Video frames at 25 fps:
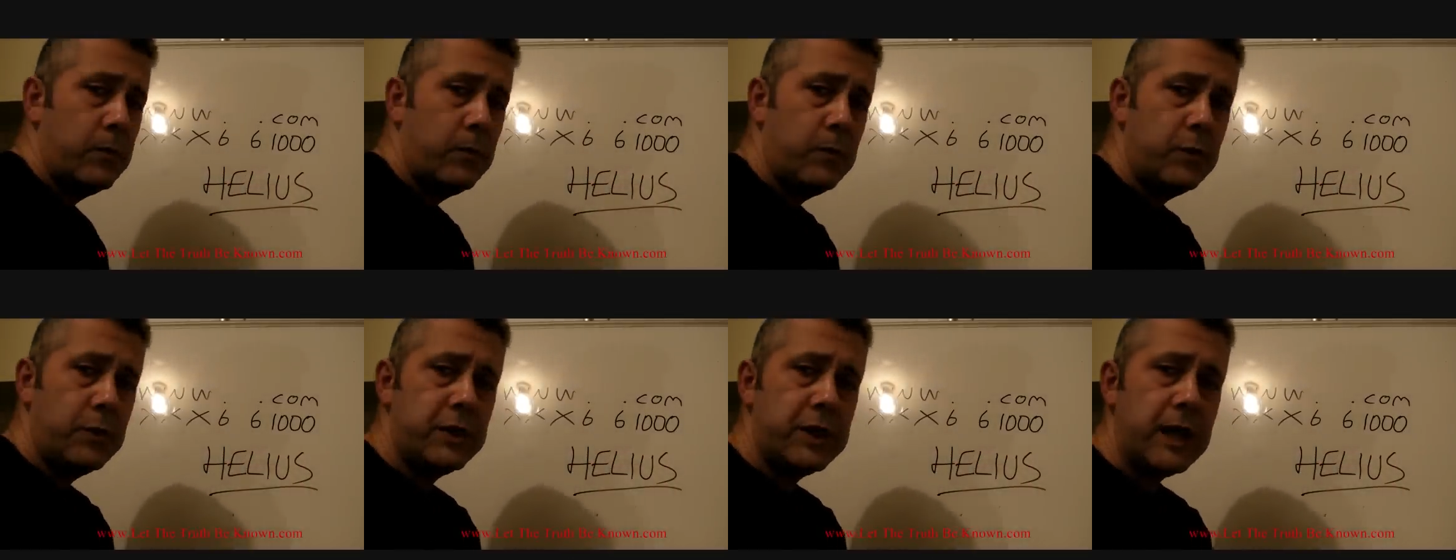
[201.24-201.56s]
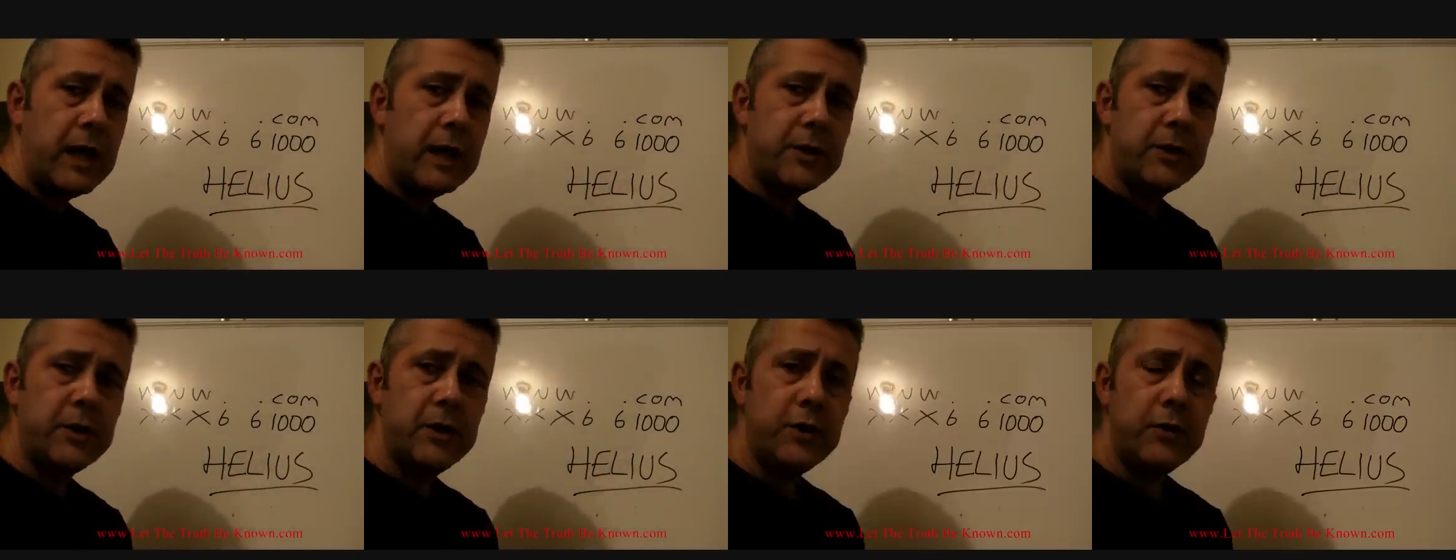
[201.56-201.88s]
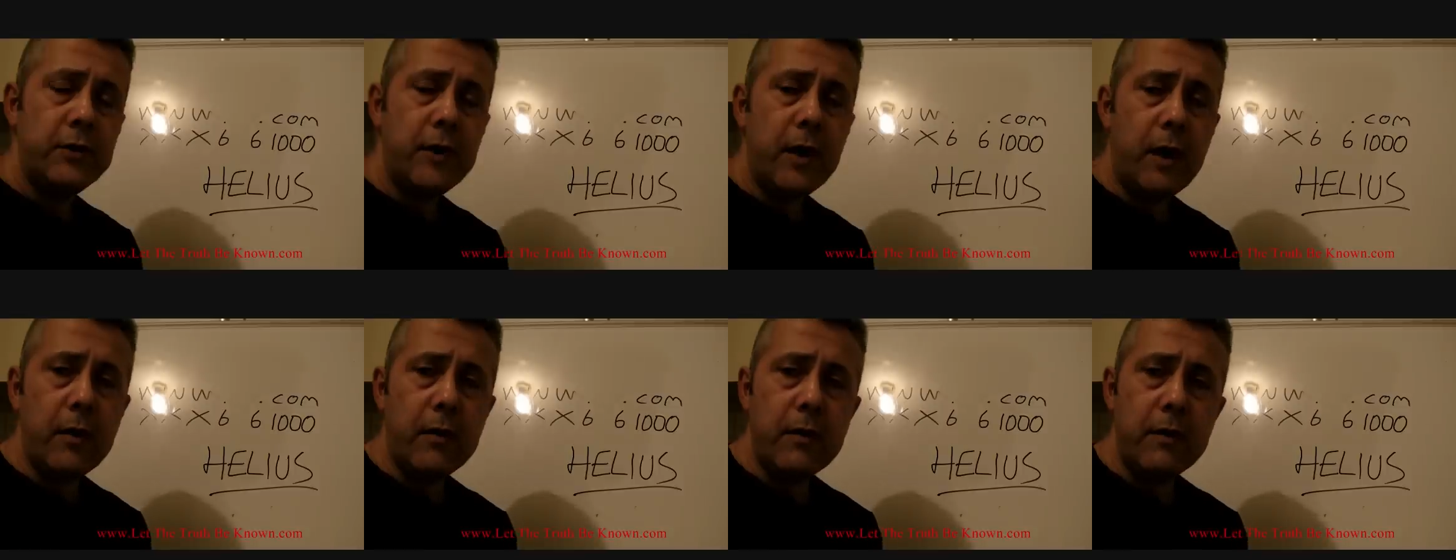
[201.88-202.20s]
which as
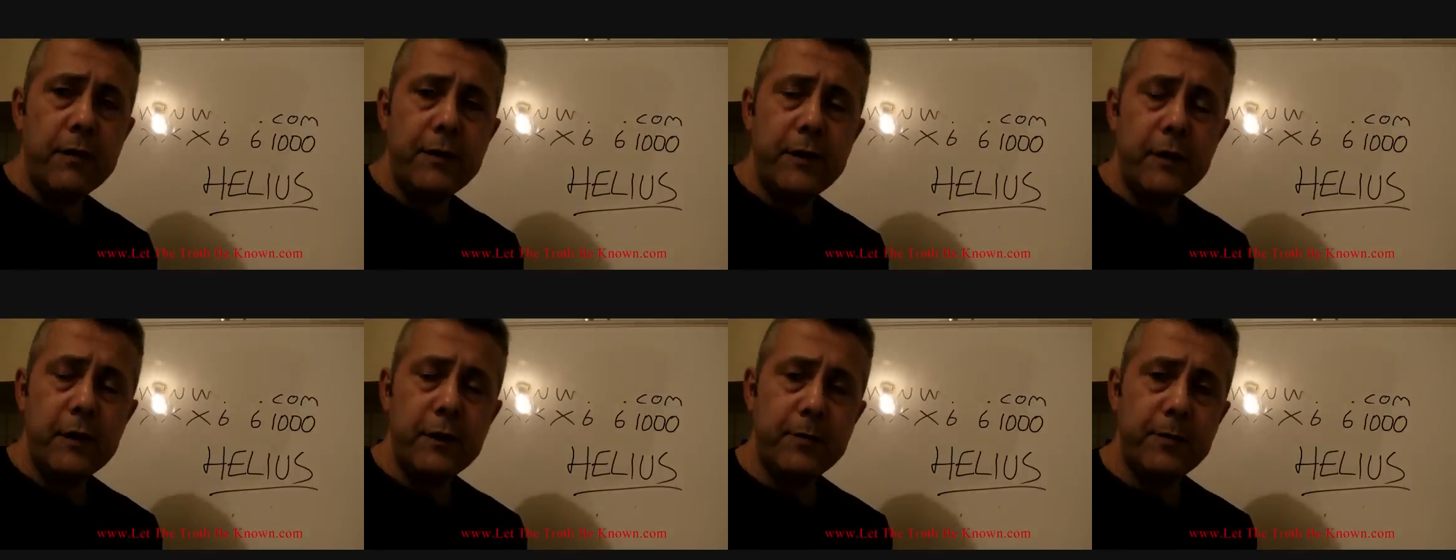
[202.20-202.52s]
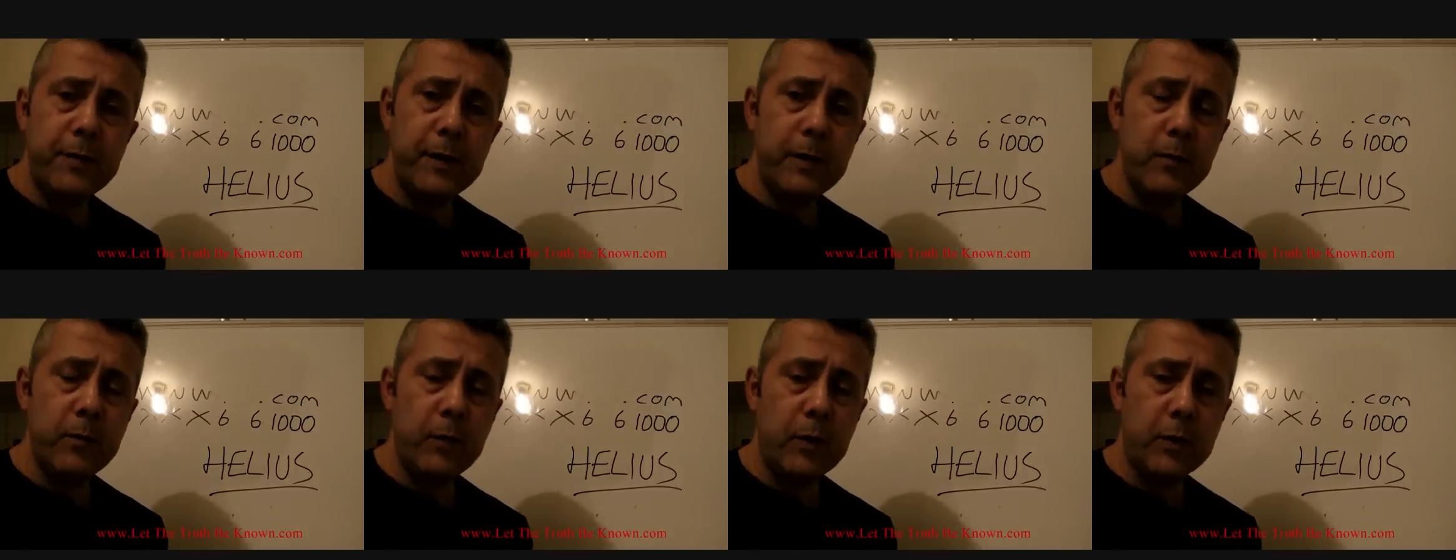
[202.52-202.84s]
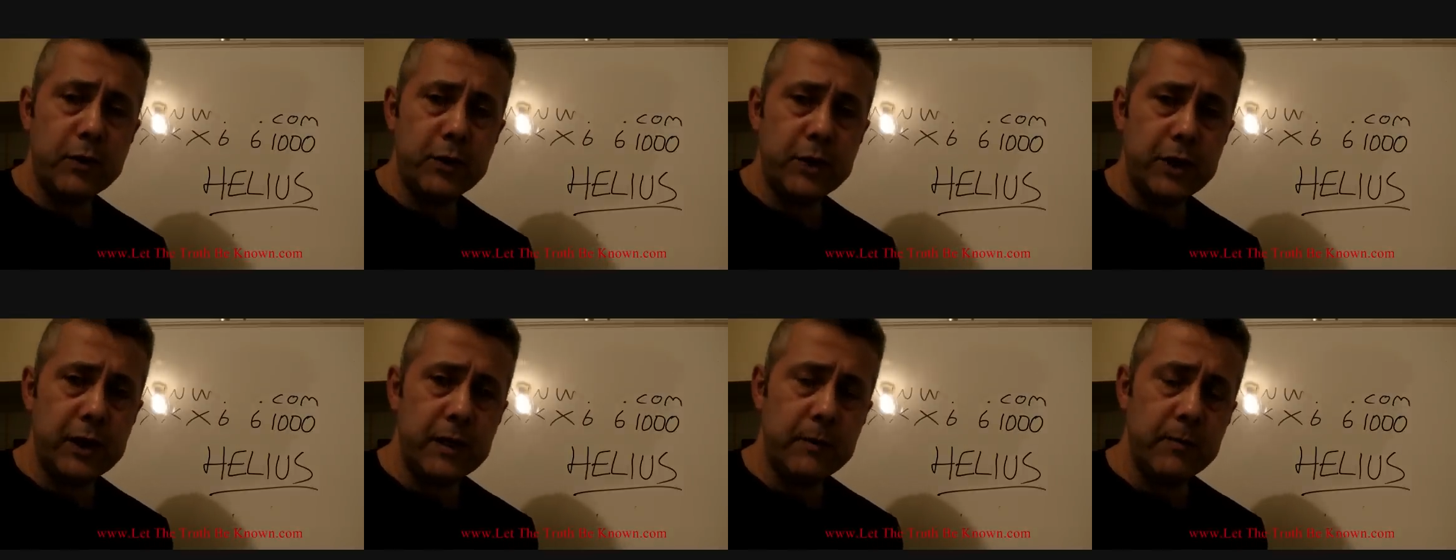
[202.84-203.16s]
you know if you've been
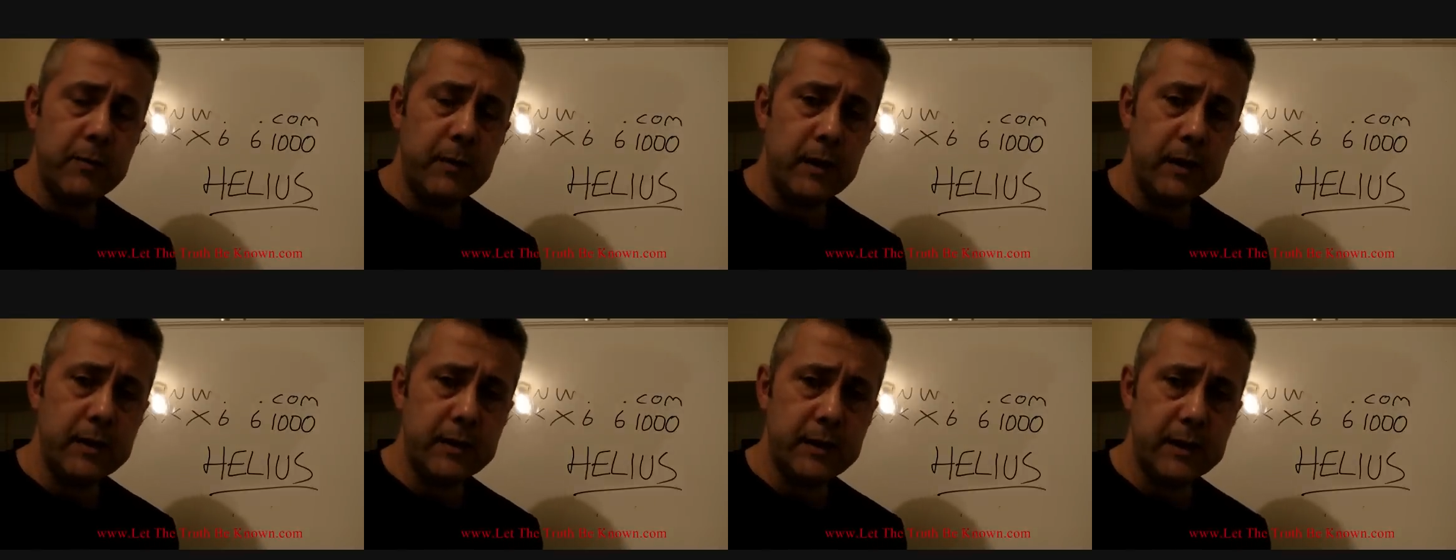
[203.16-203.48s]
watching my